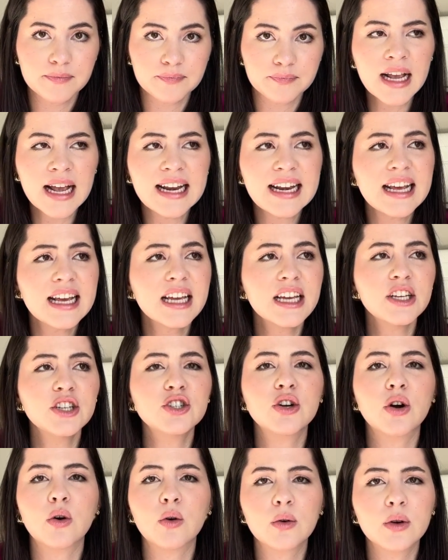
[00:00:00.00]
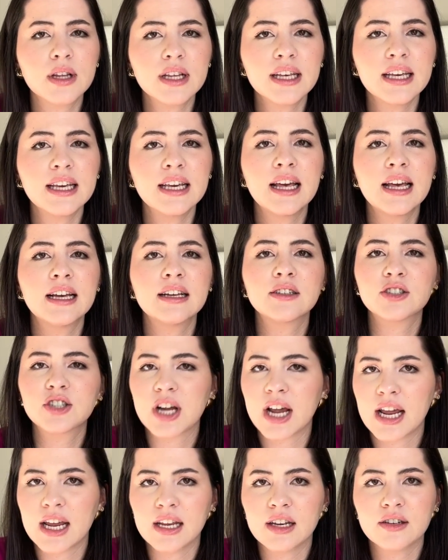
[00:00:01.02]
And it can totally
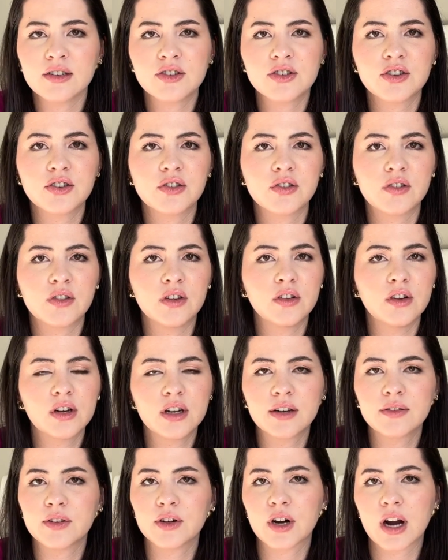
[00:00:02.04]
change the look of your